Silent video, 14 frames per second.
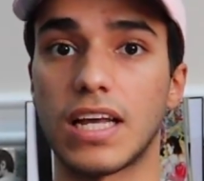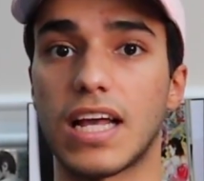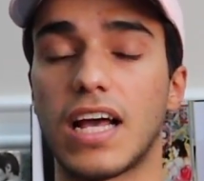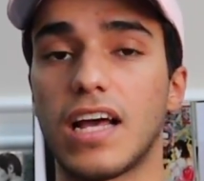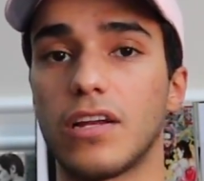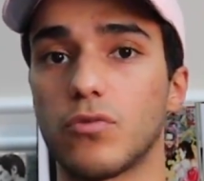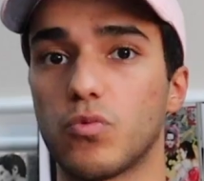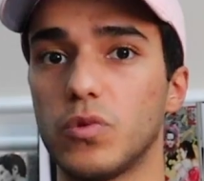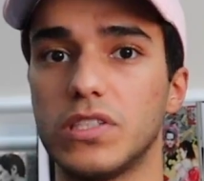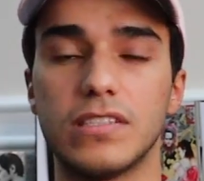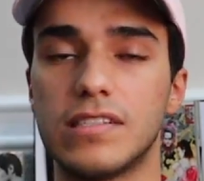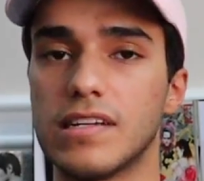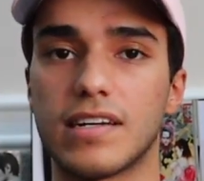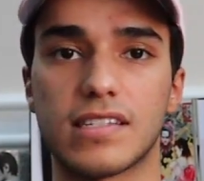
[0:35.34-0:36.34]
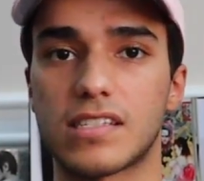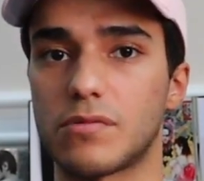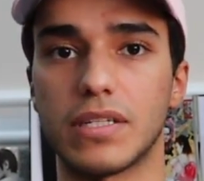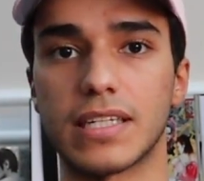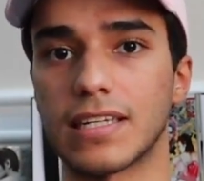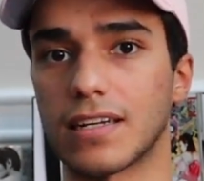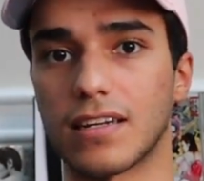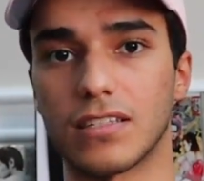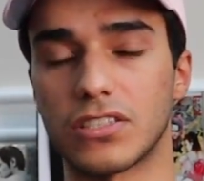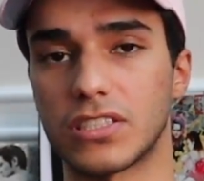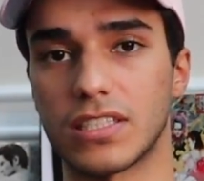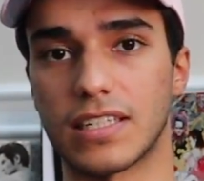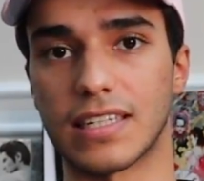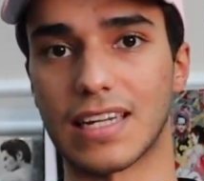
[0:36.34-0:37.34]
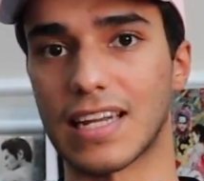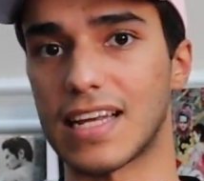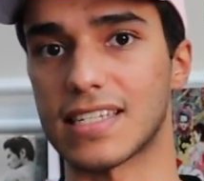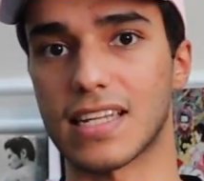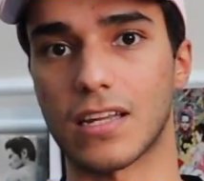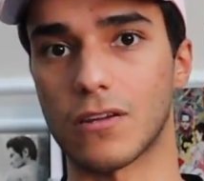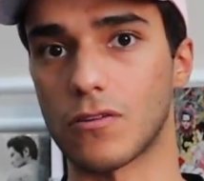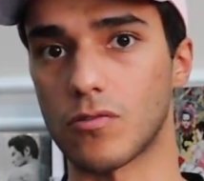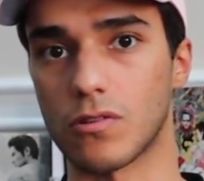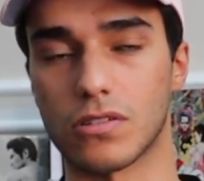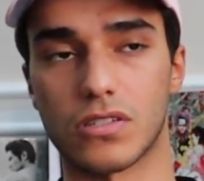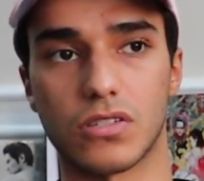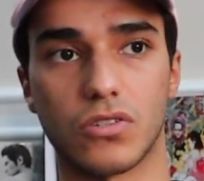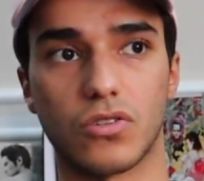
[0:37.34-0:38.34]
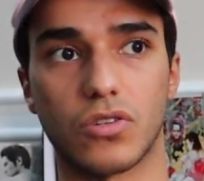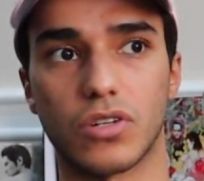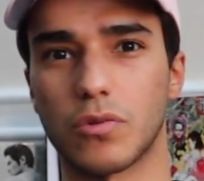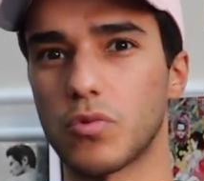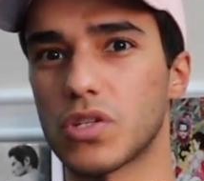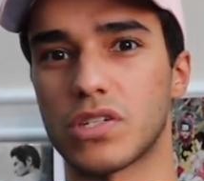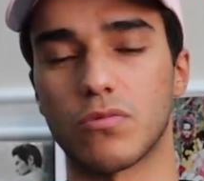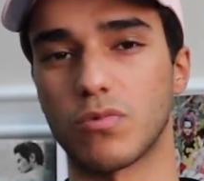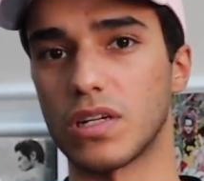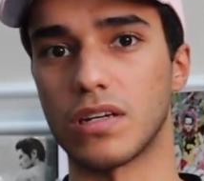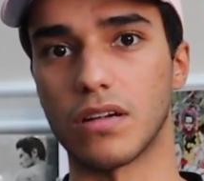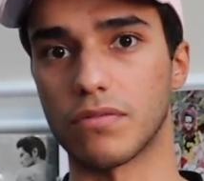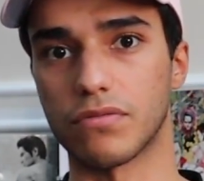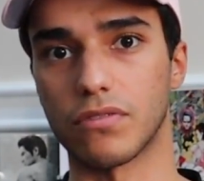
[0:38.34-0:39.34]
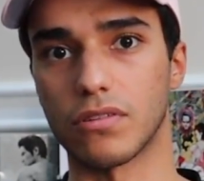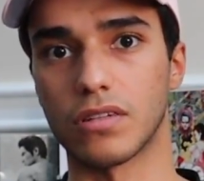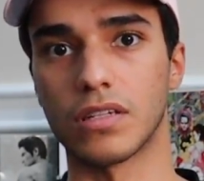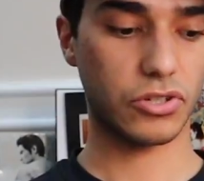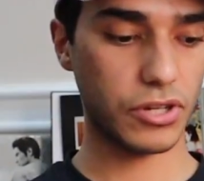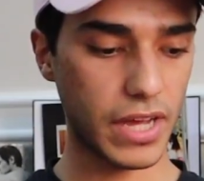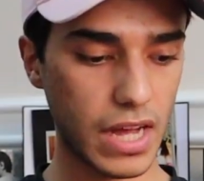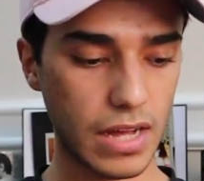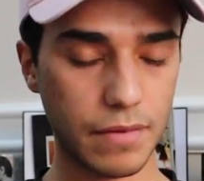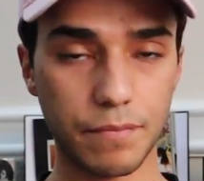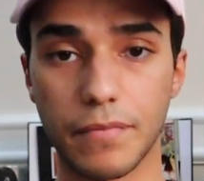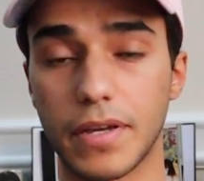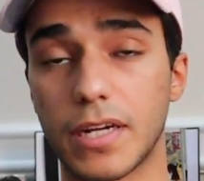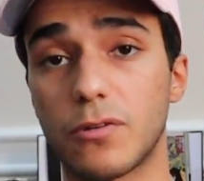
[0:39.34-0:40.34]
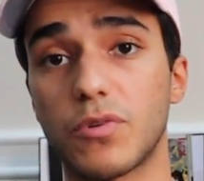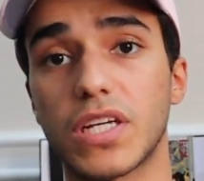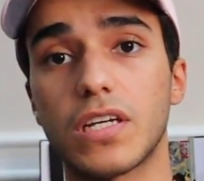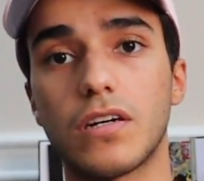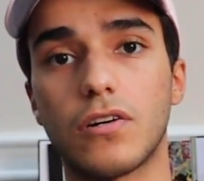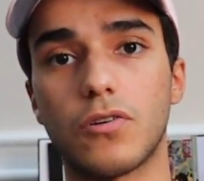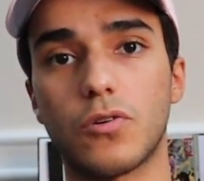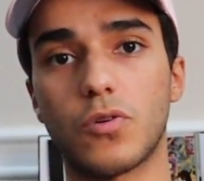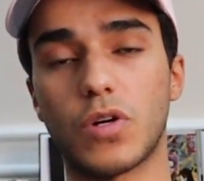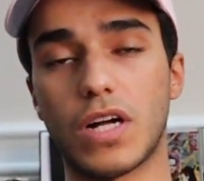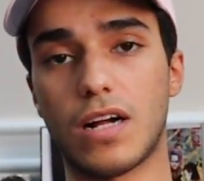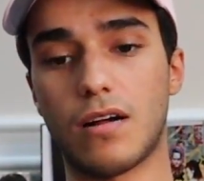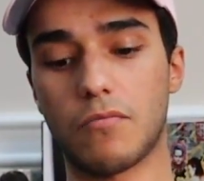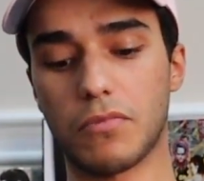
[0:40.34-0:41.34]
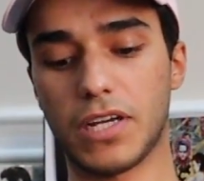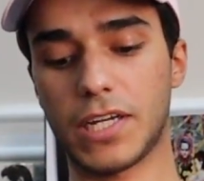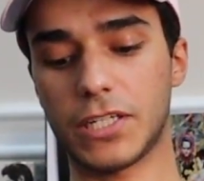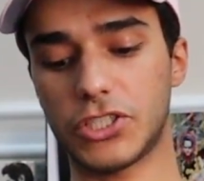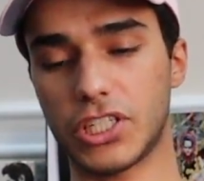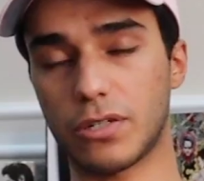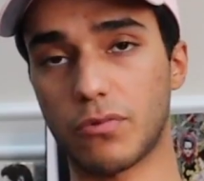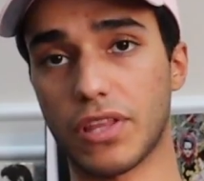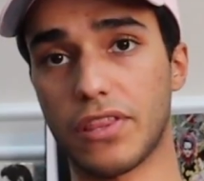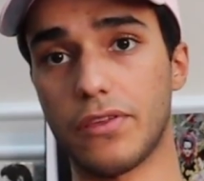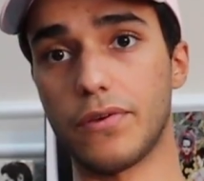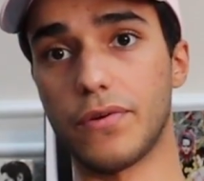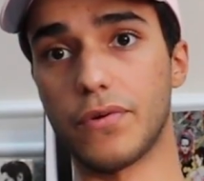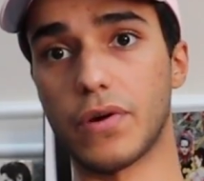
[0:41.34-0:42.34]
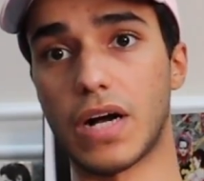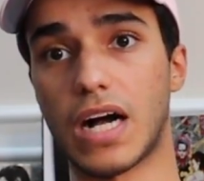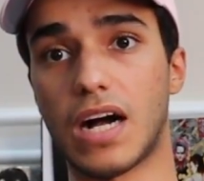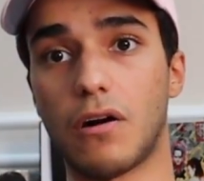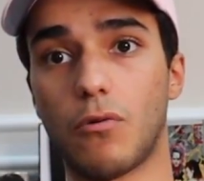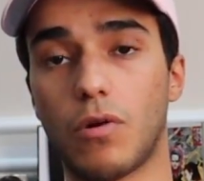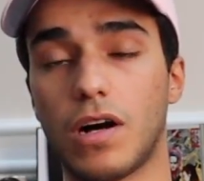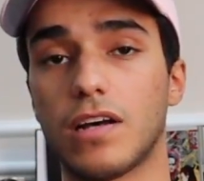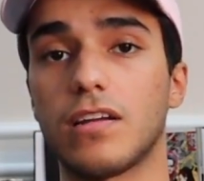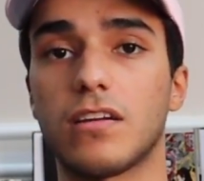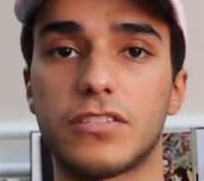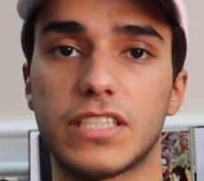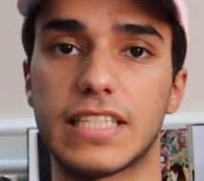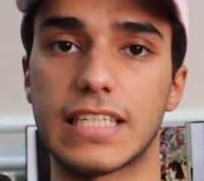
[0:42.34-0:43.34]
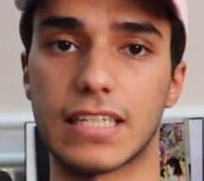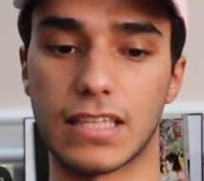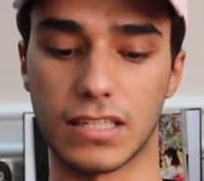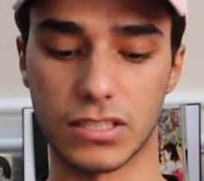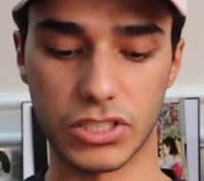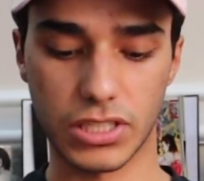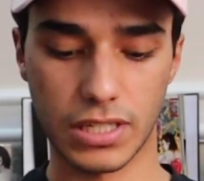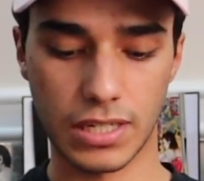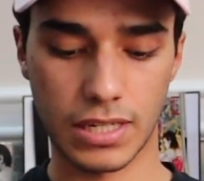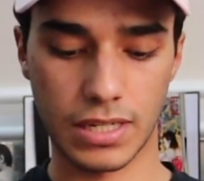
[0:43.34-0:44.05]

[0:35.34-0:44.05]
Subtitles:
and we did not speak English in class at all, so it wasn't really helpful. So yeah, here we go. I'm gonna share with you how I learned English.